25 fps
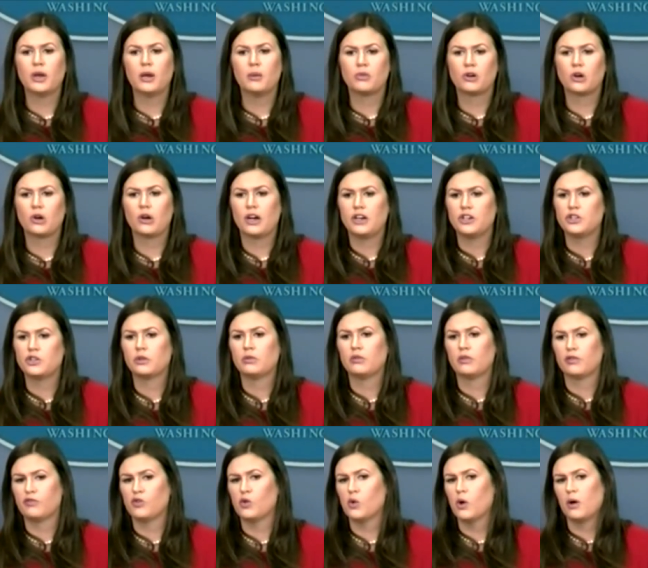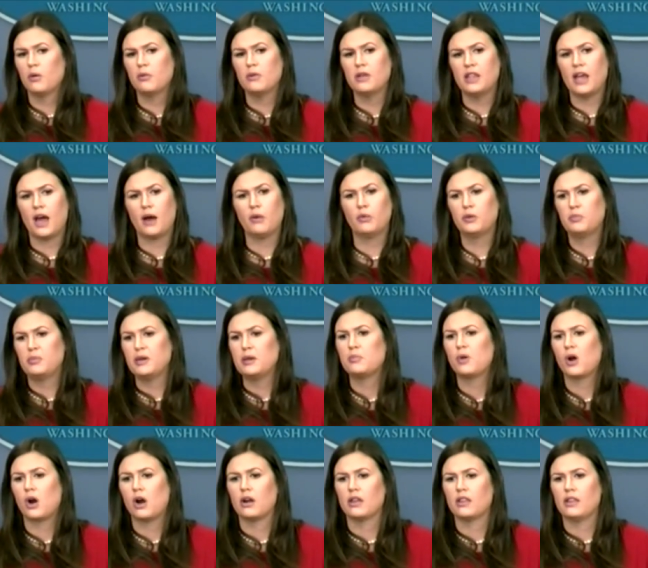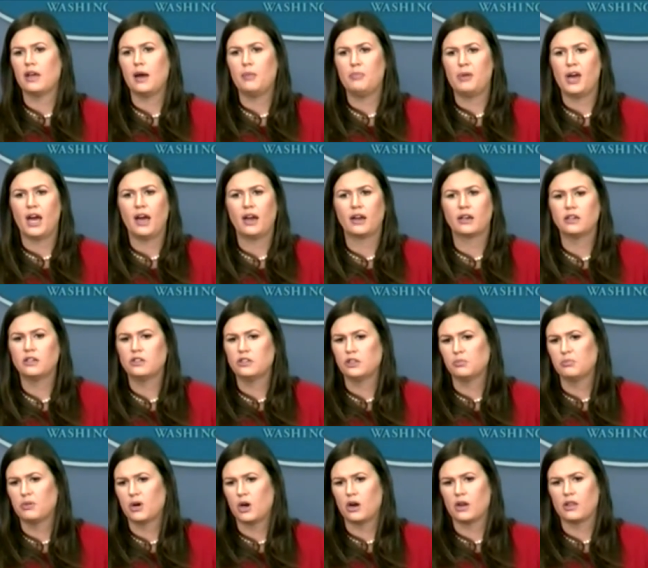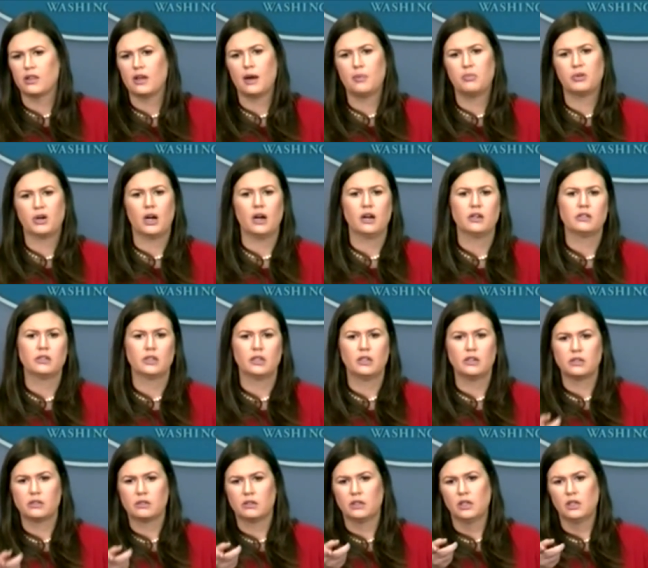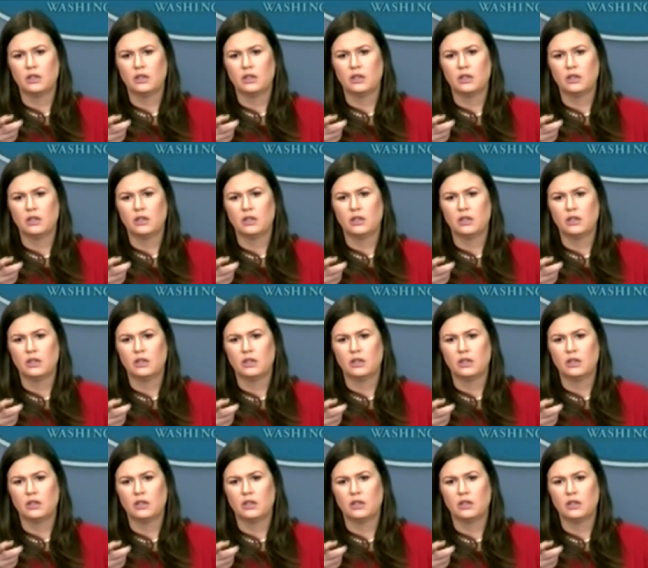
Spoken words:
immigration reform, and that would be part of that package and part of that process.